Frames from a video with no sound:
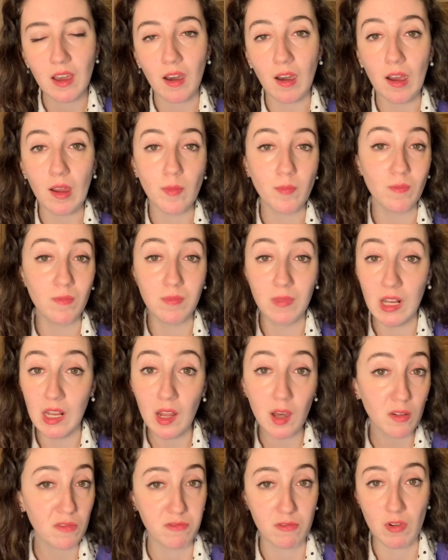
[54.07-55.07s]
I
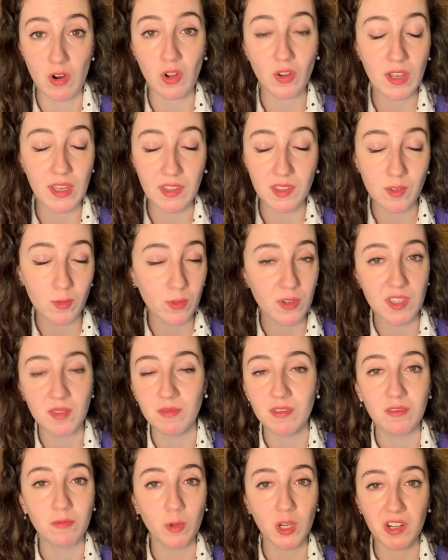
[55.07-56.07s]
love rock. It's always
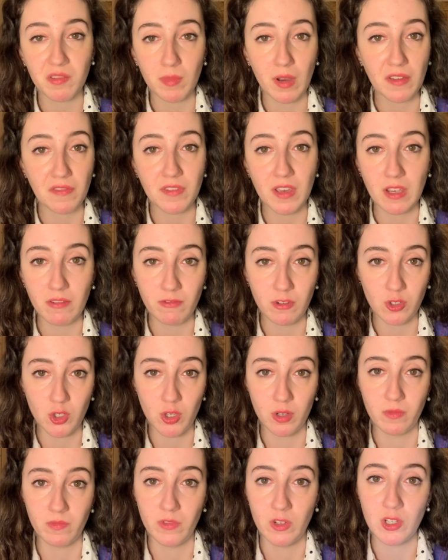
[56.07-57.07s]
been one of my favourite
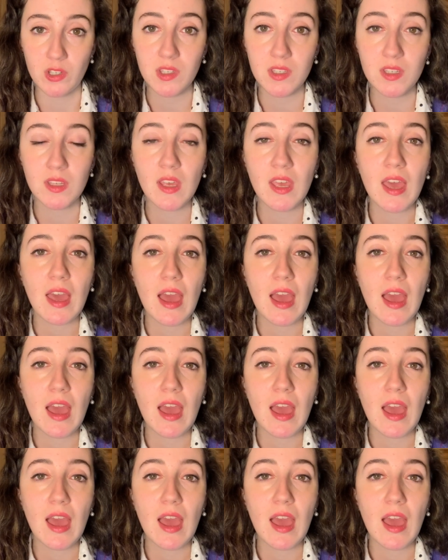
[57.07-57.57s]
genres.